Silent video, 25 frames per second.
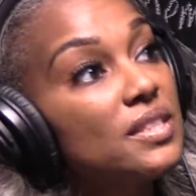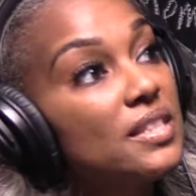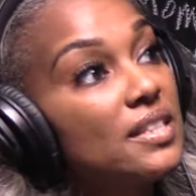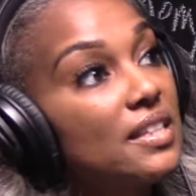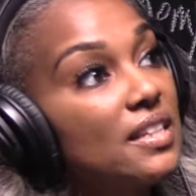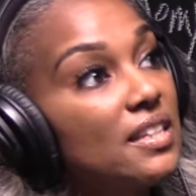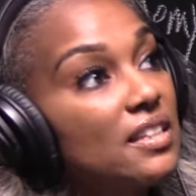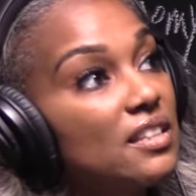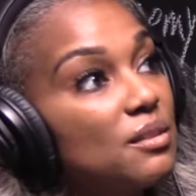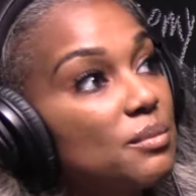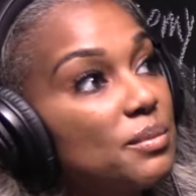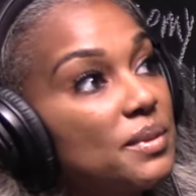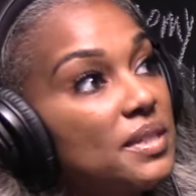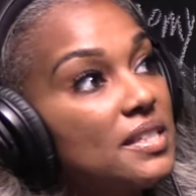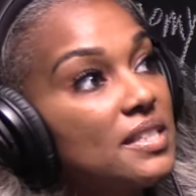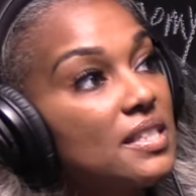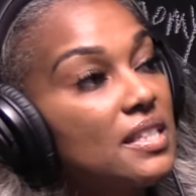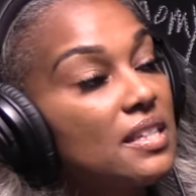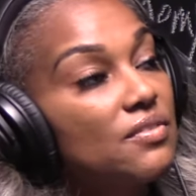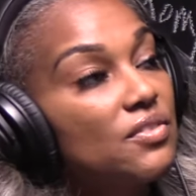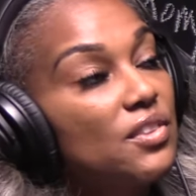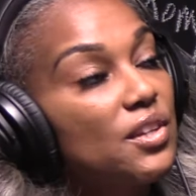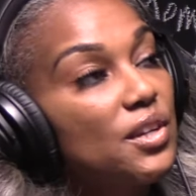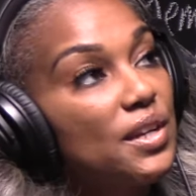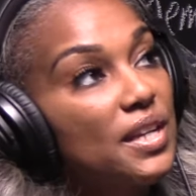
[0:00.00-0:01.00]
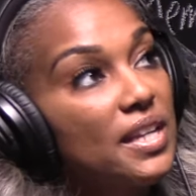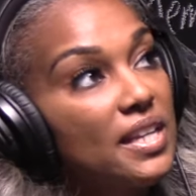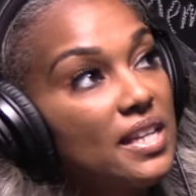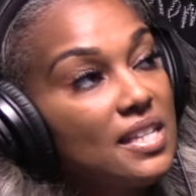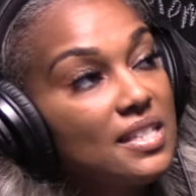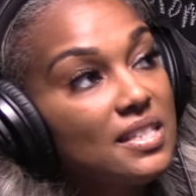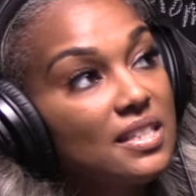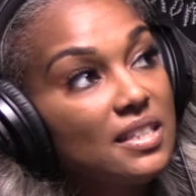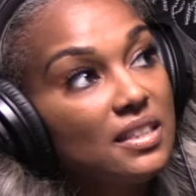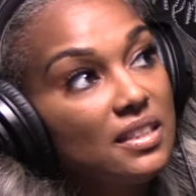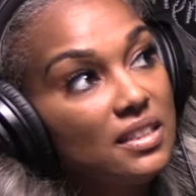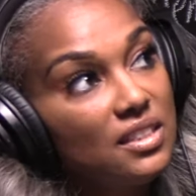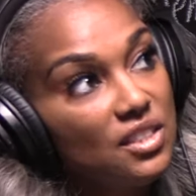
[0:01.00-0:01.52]
together because if there is
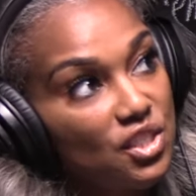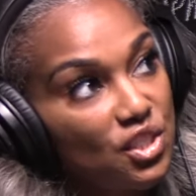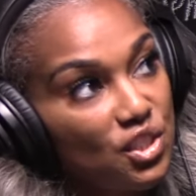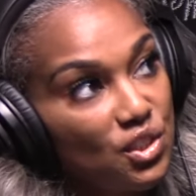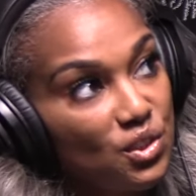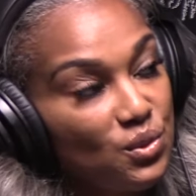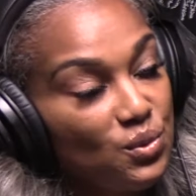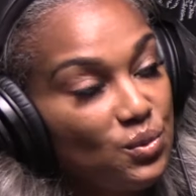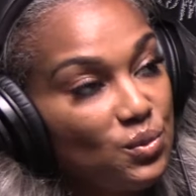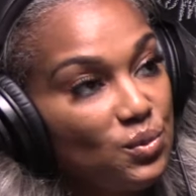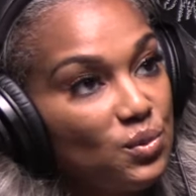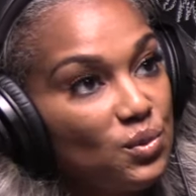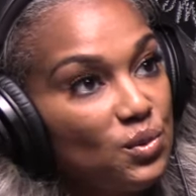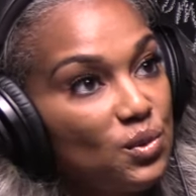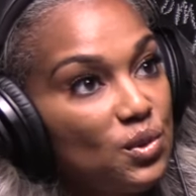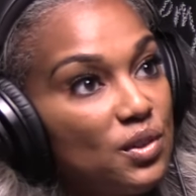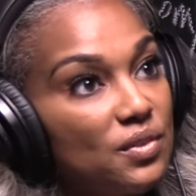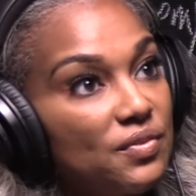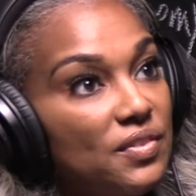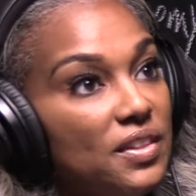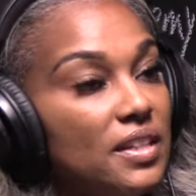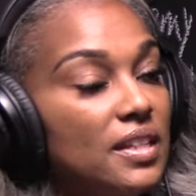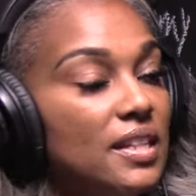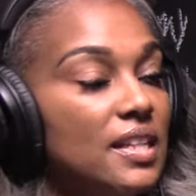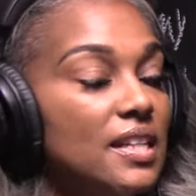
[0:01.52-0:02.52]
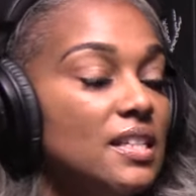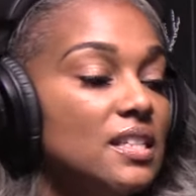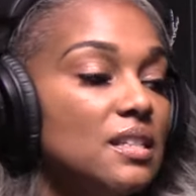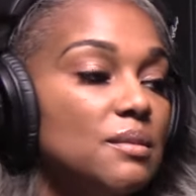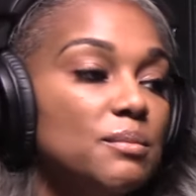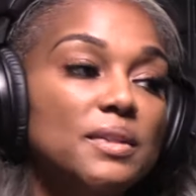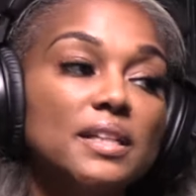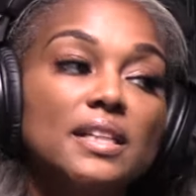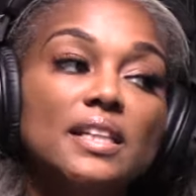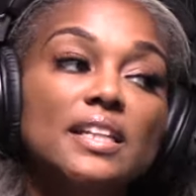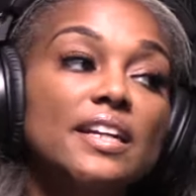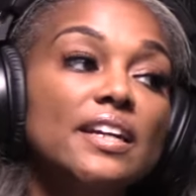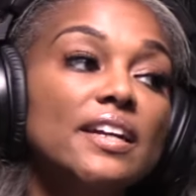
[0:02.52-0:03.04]
an issue or if they need some
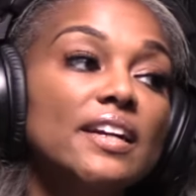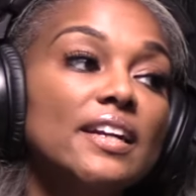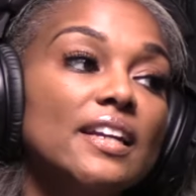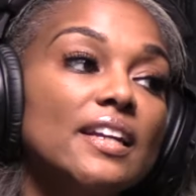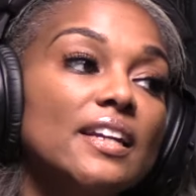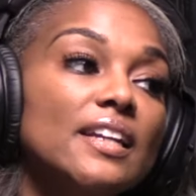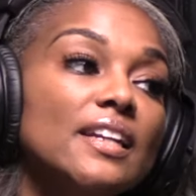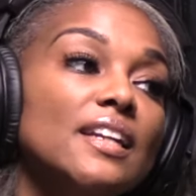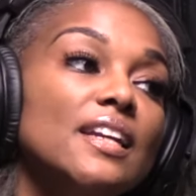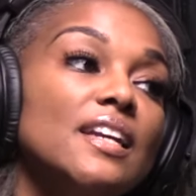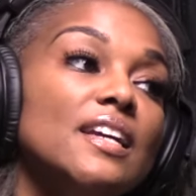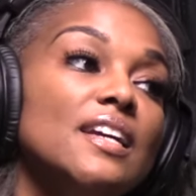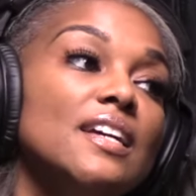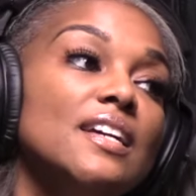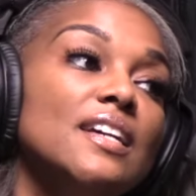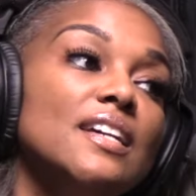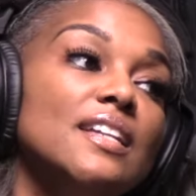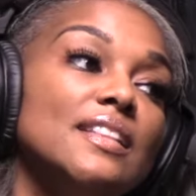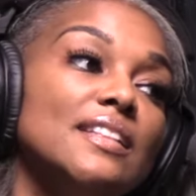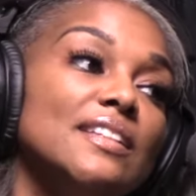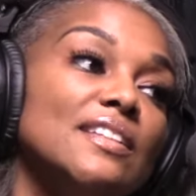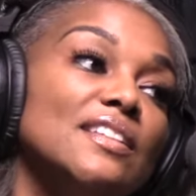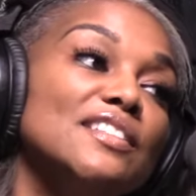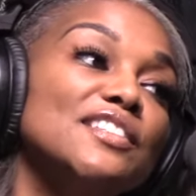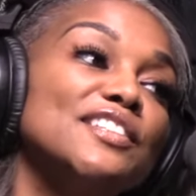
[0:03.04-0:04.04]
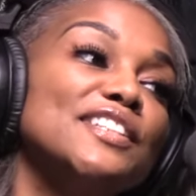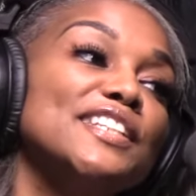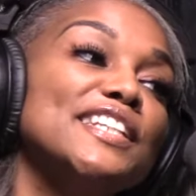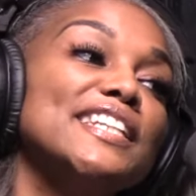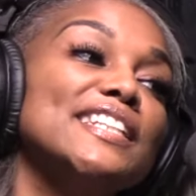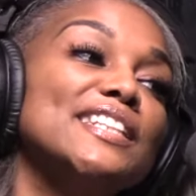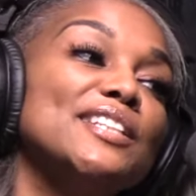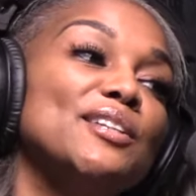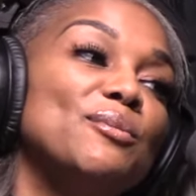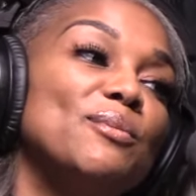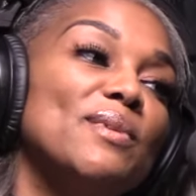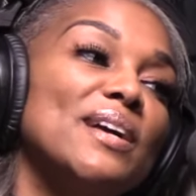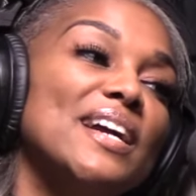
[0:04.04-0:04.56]
clarity, they're only going to get
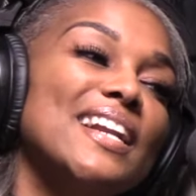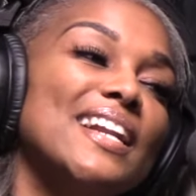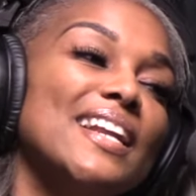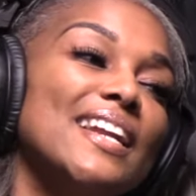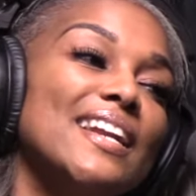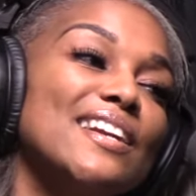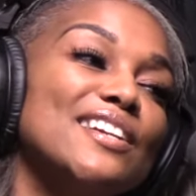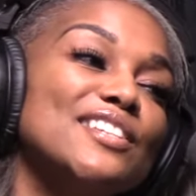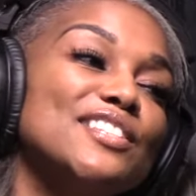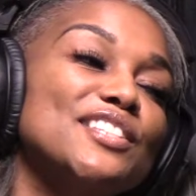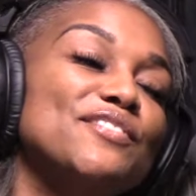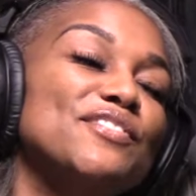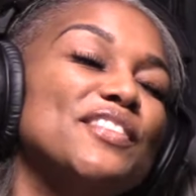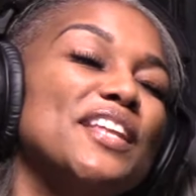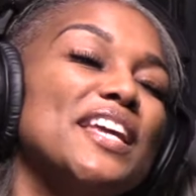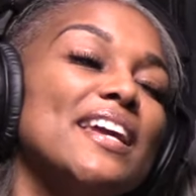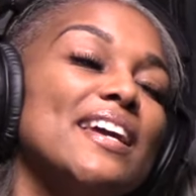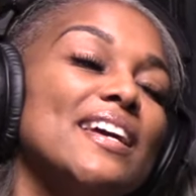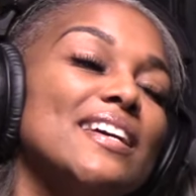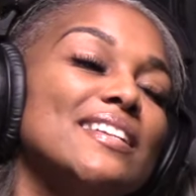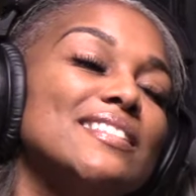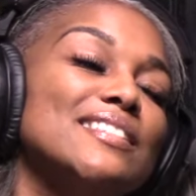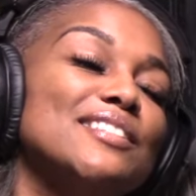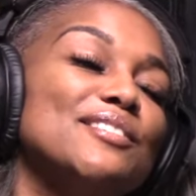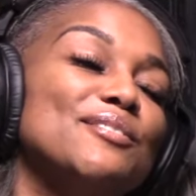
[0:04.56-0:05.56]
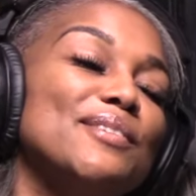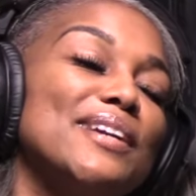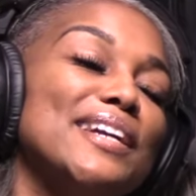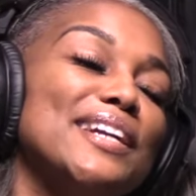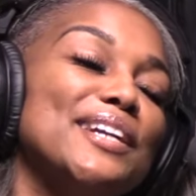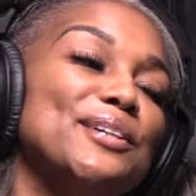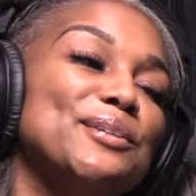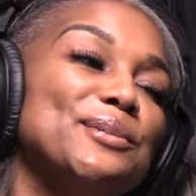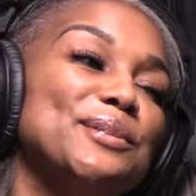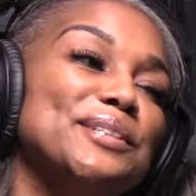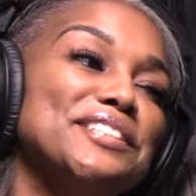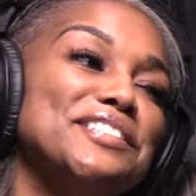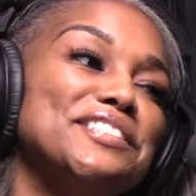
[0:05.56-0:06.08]
the right answer if they ask the right
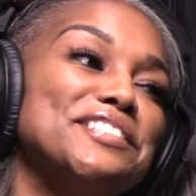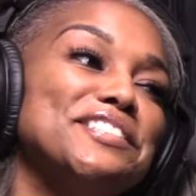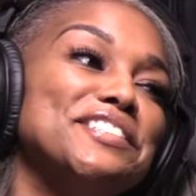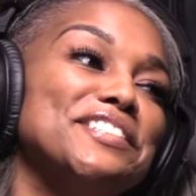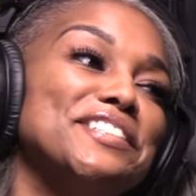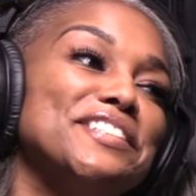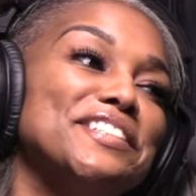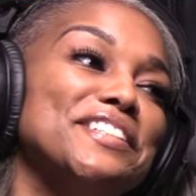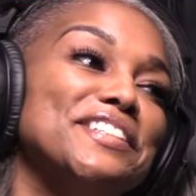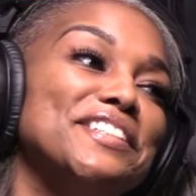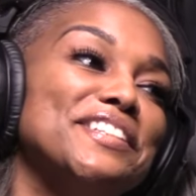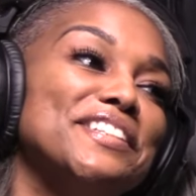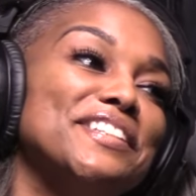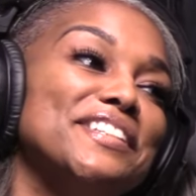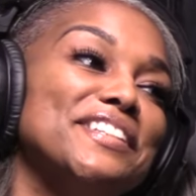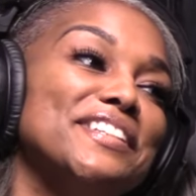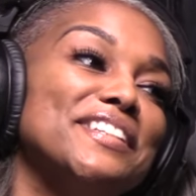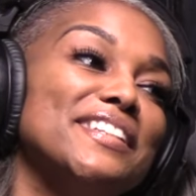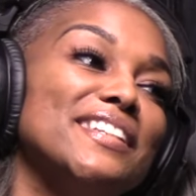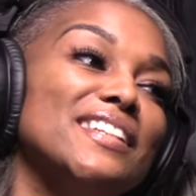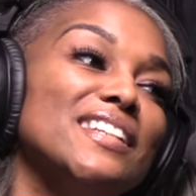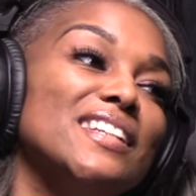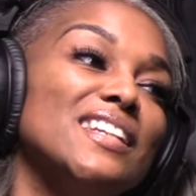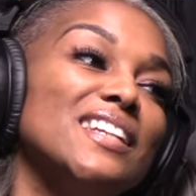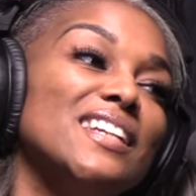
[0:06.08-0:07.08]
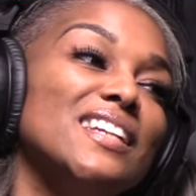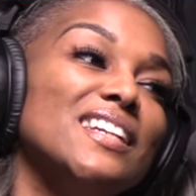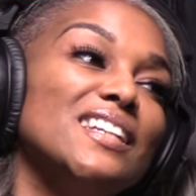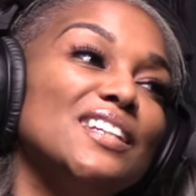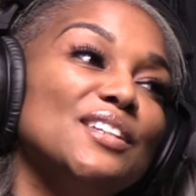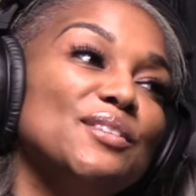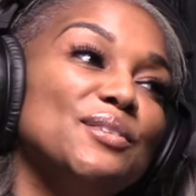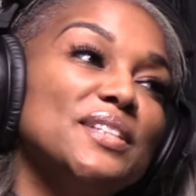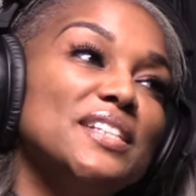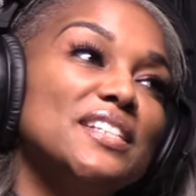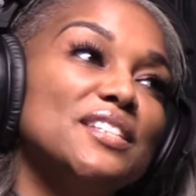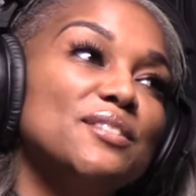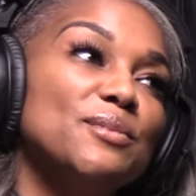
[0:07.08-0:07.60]
question,
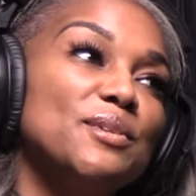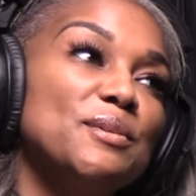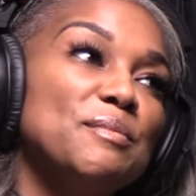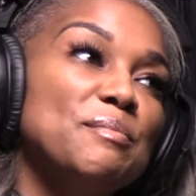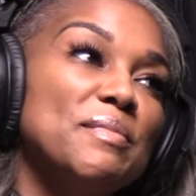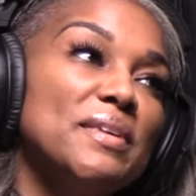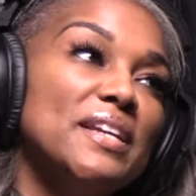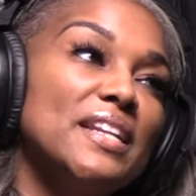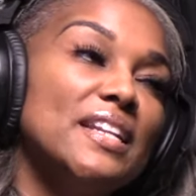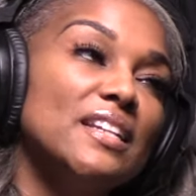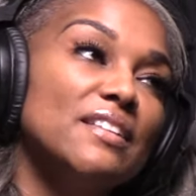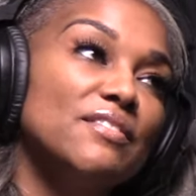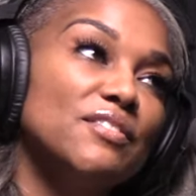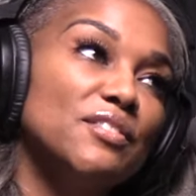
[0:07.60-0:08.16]
which is where many of